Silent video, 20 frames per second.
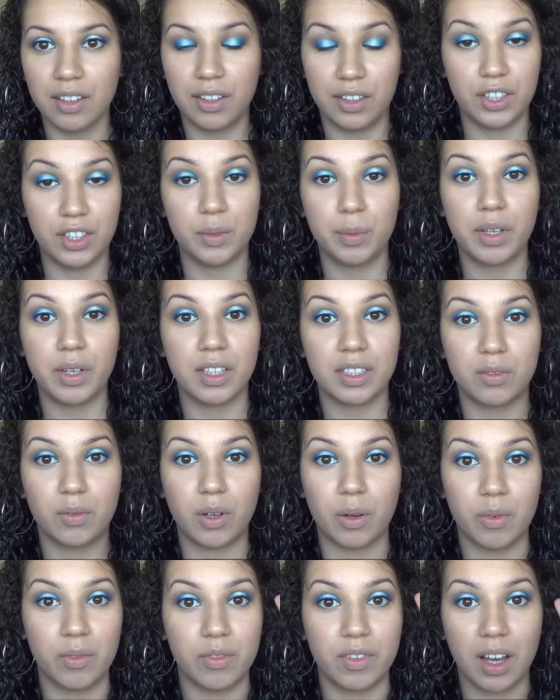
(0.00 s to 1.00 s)
just because of
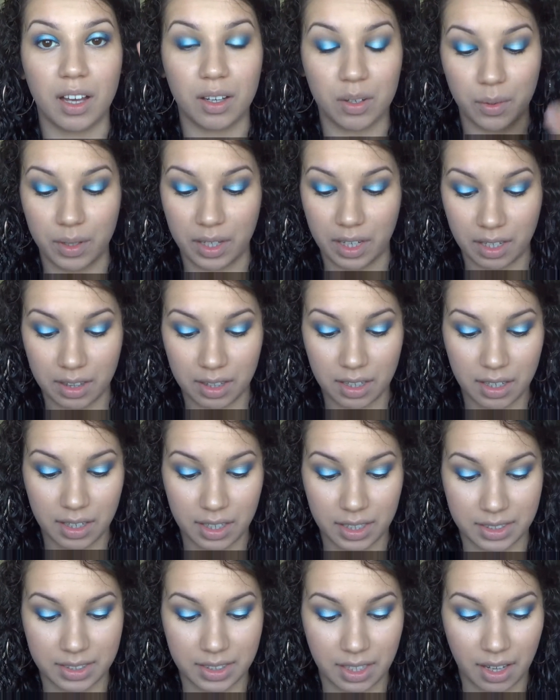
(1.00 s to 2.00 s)
what we've got going on in the
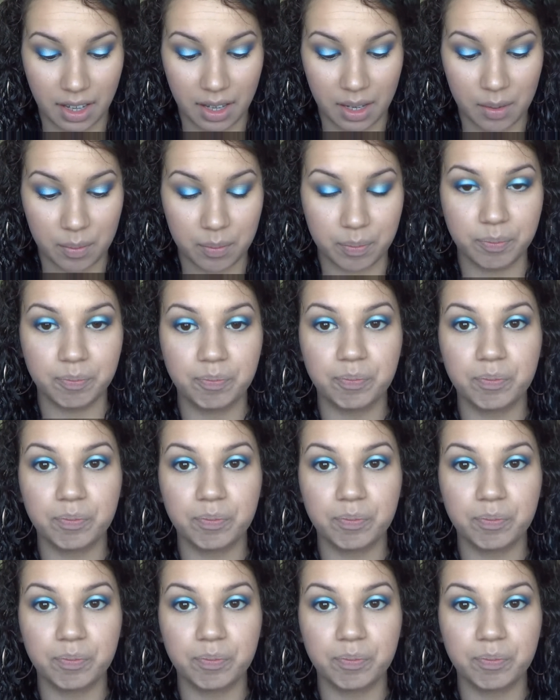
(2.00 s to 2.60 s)
eyes. So I'm